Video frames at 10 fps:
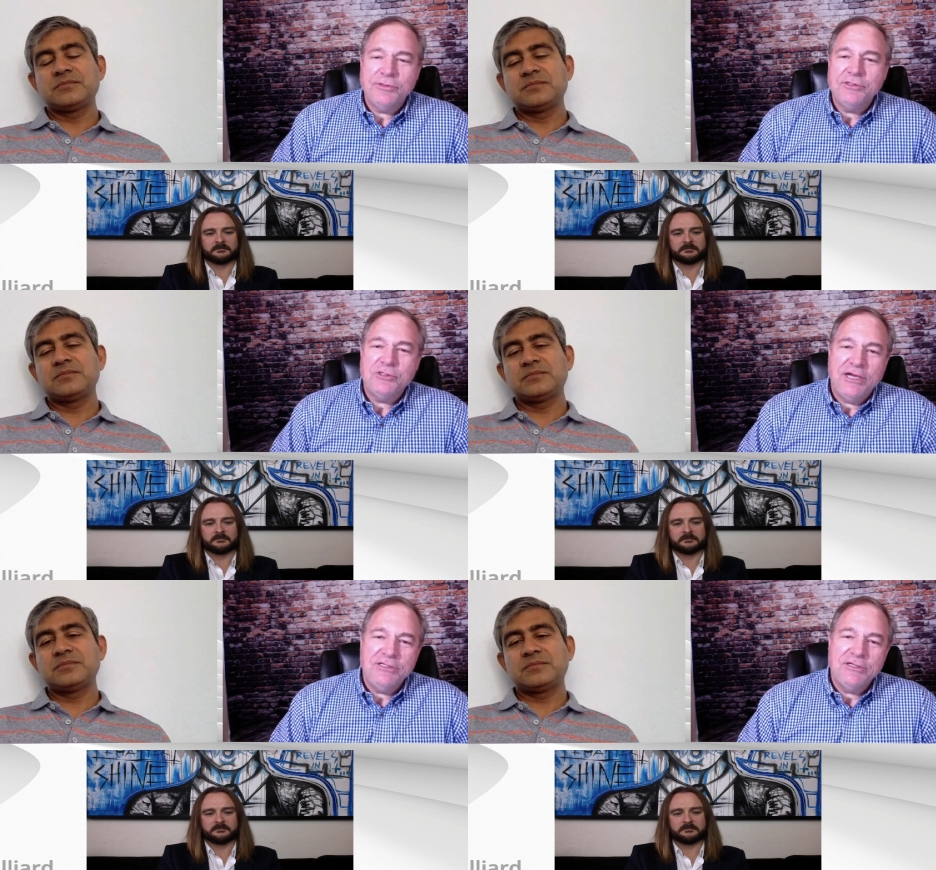Speaker 1: in which we'll
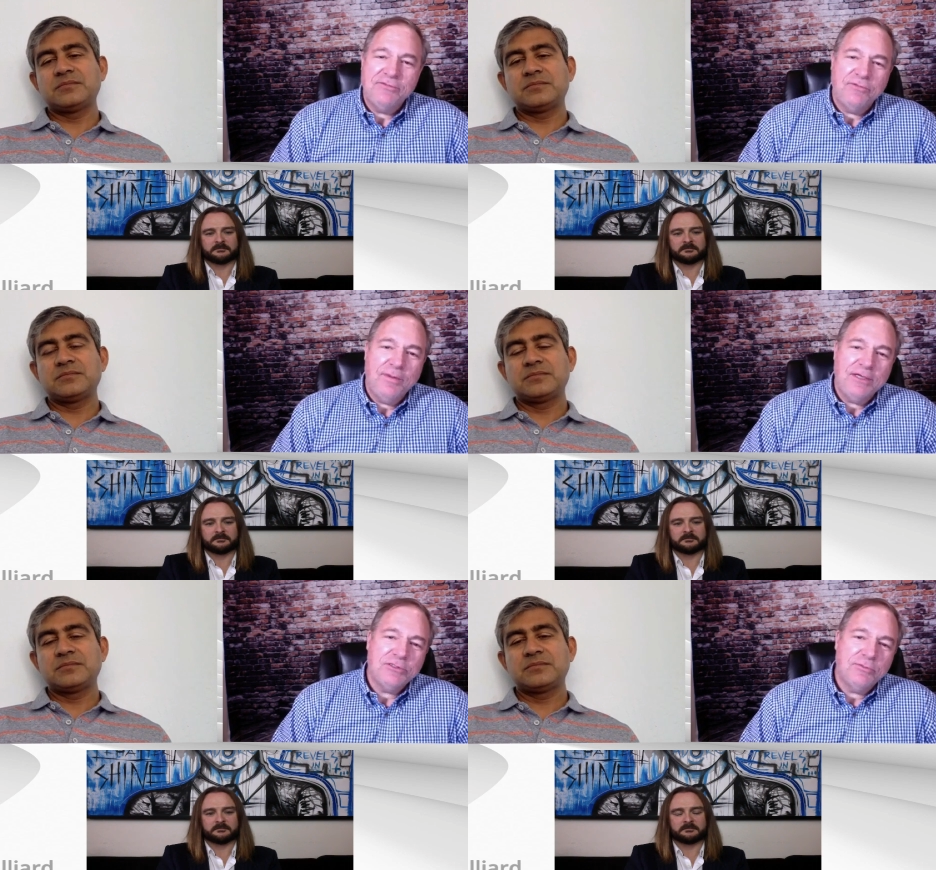exchange
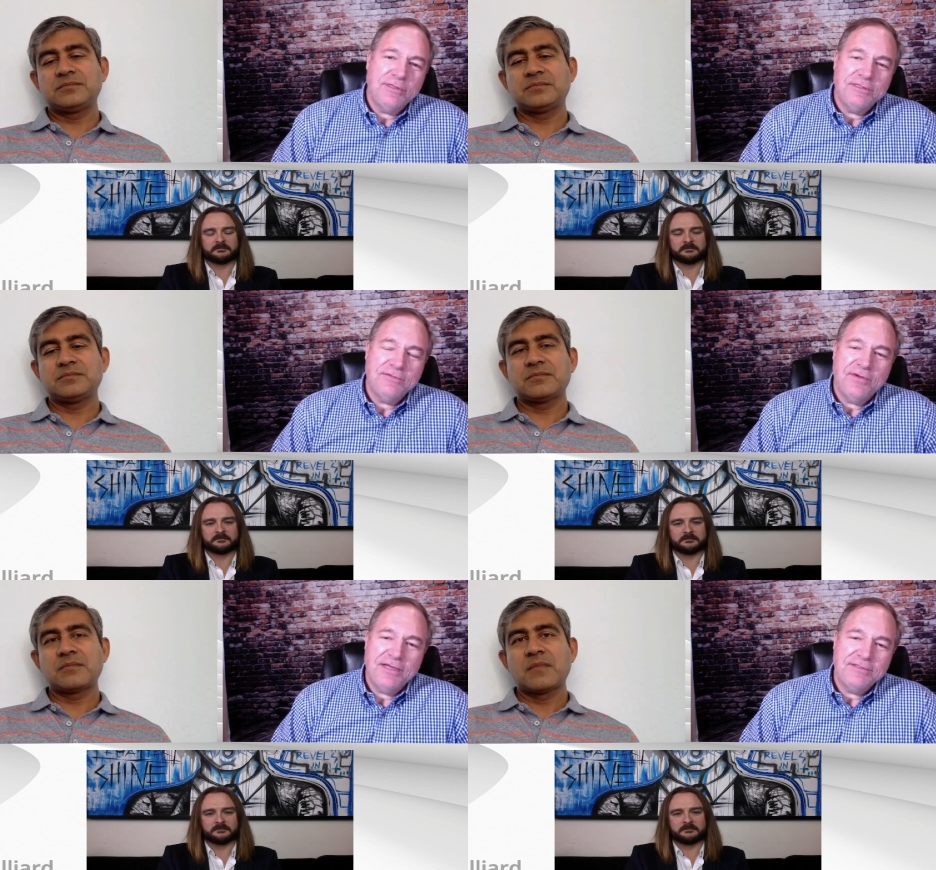information with
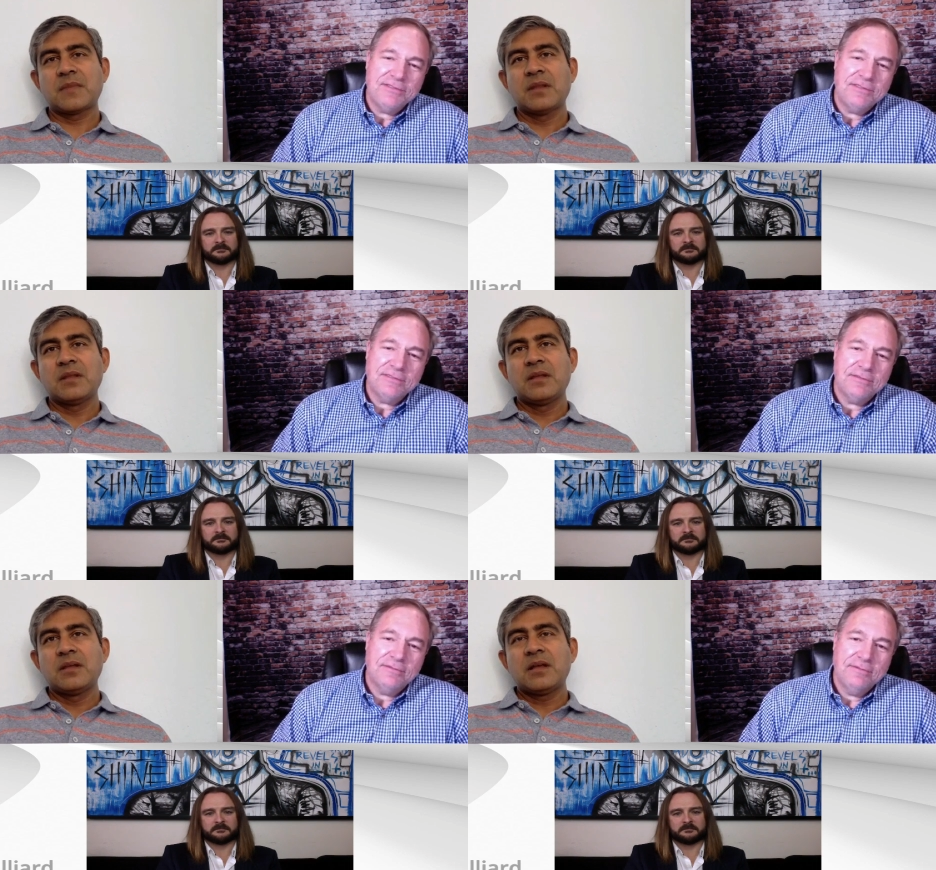these
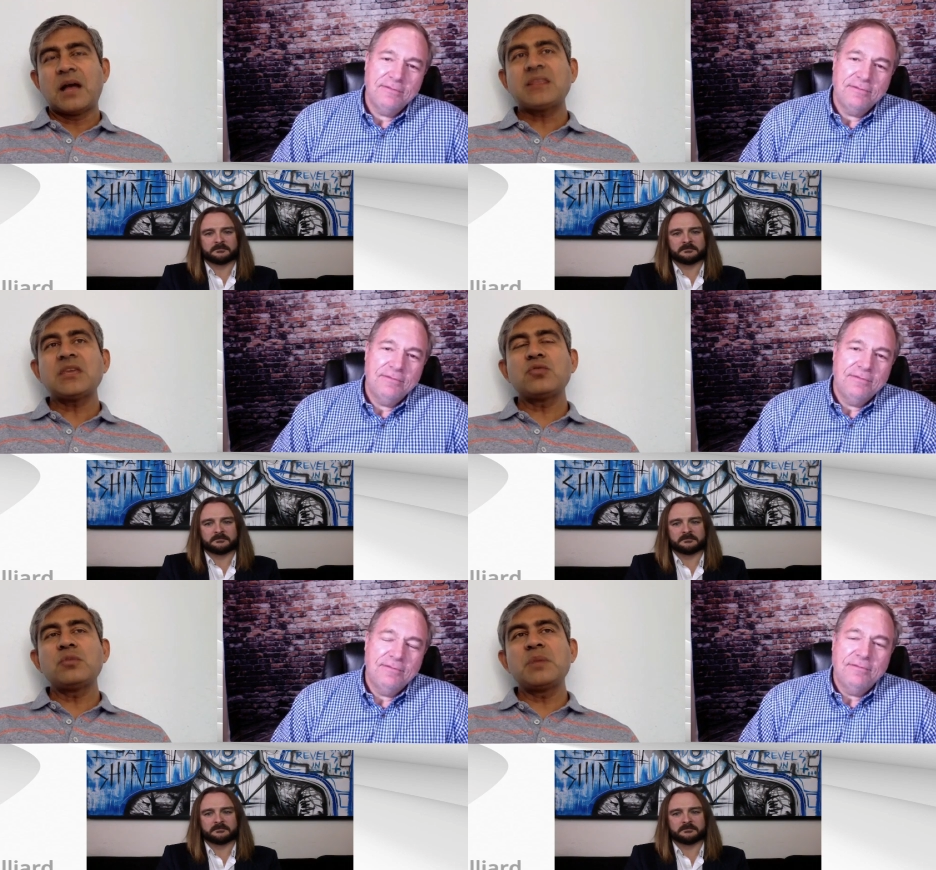devices? I
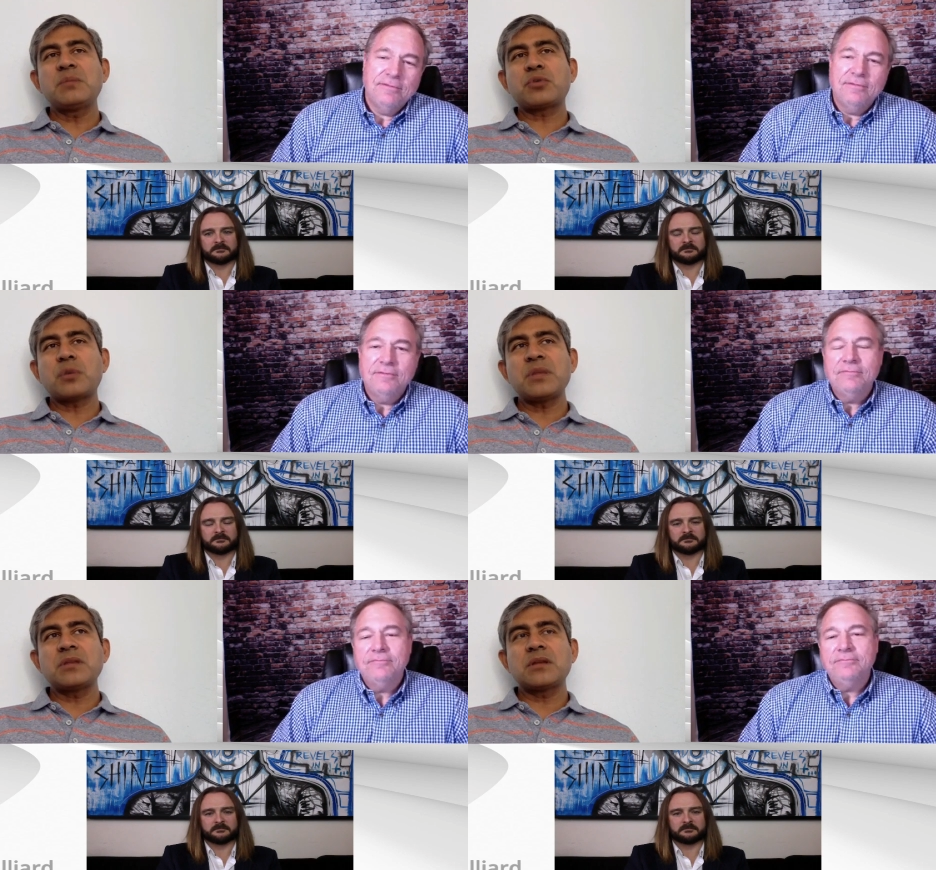
Speaker 2: think you will be
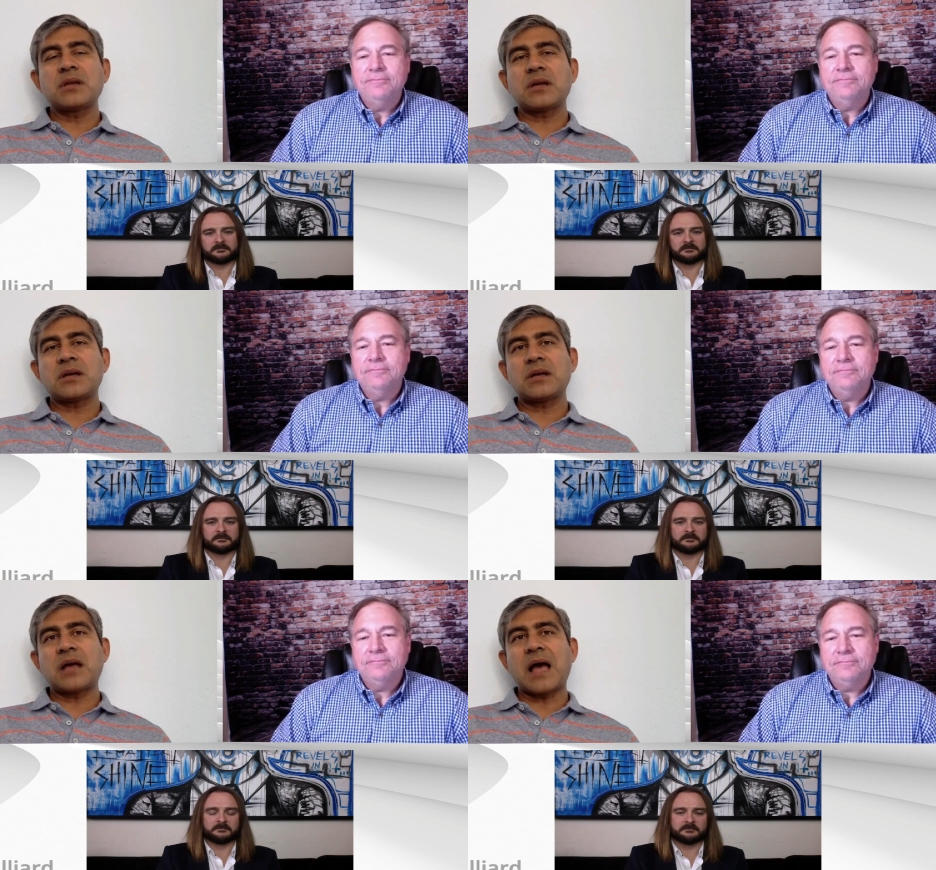probably uh,
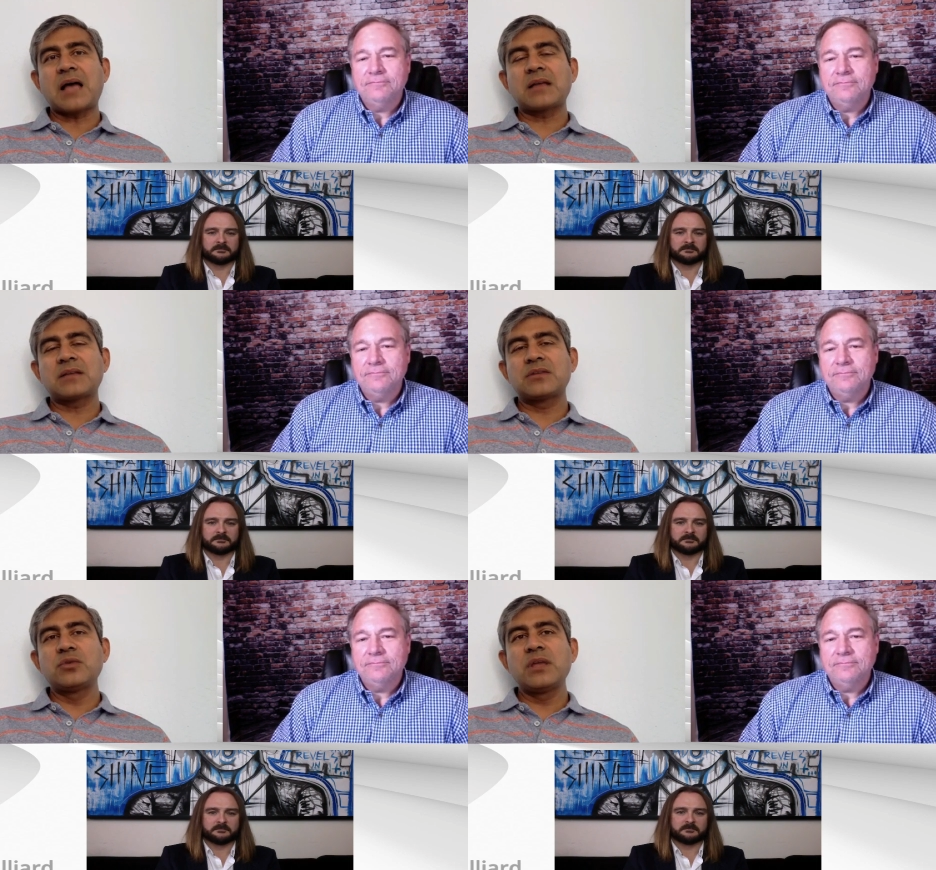uh,
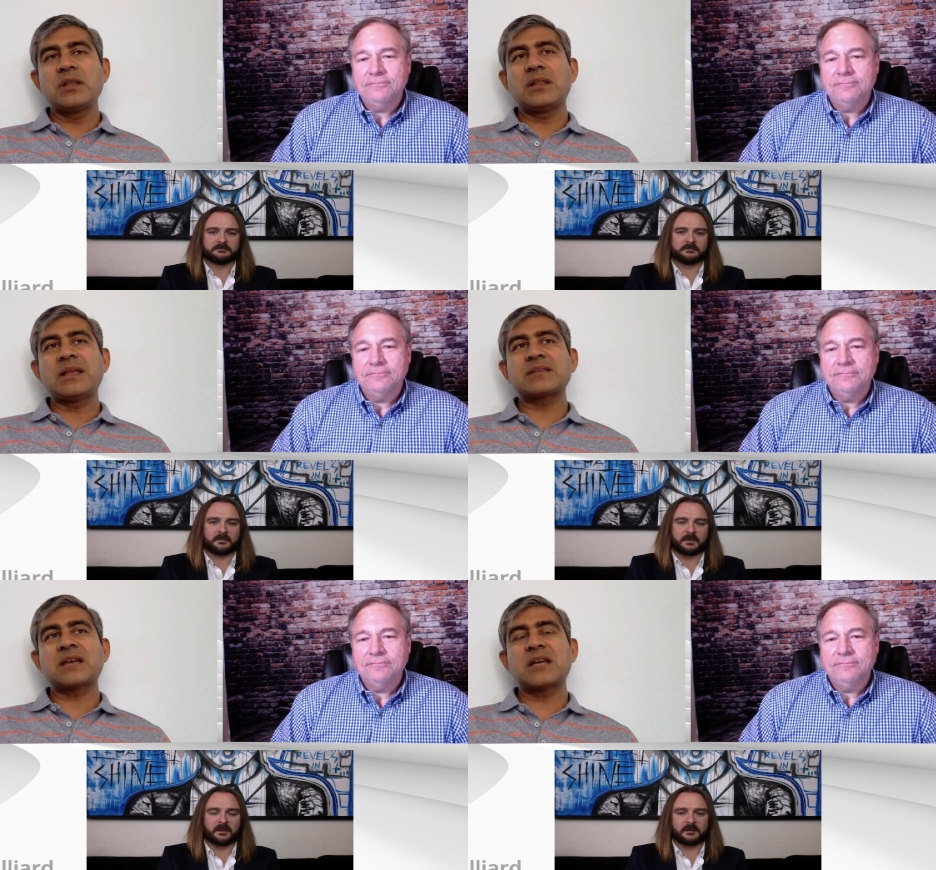uh, doing
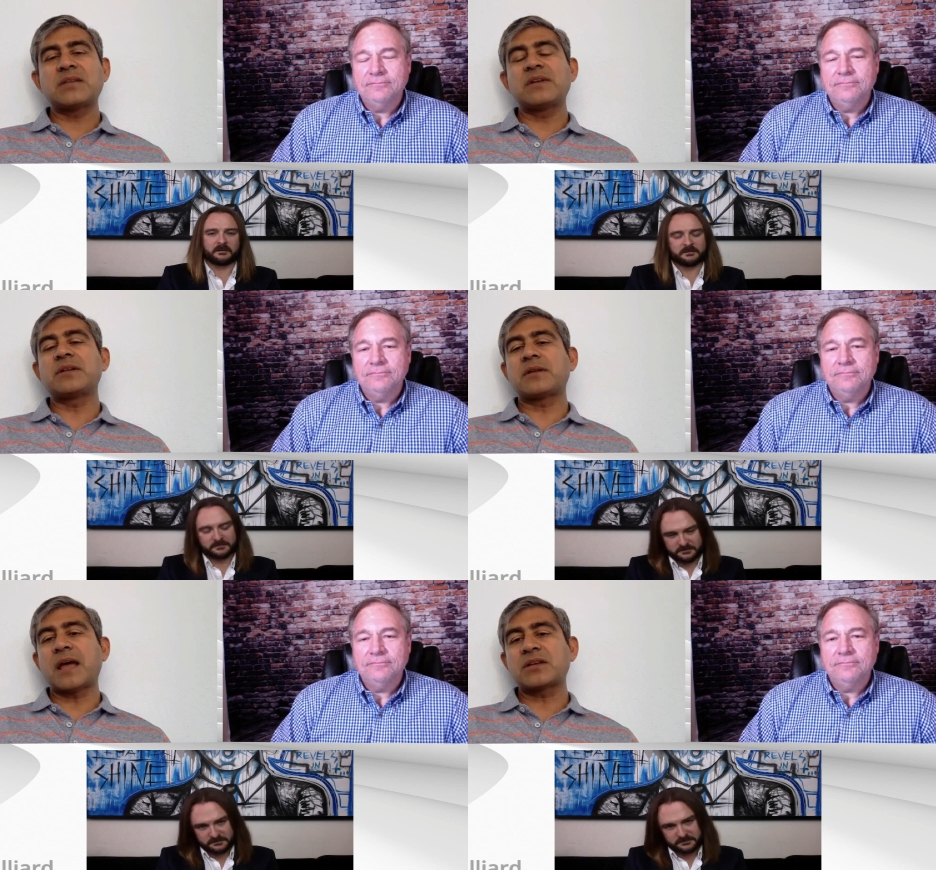less kind of
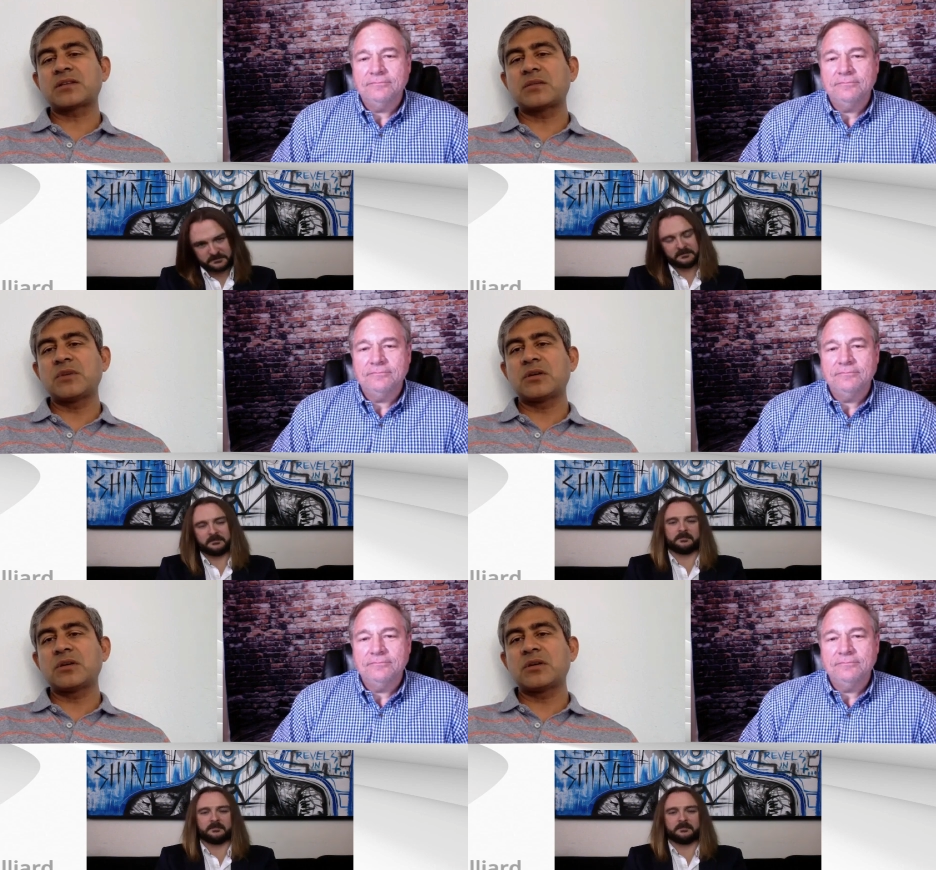interaction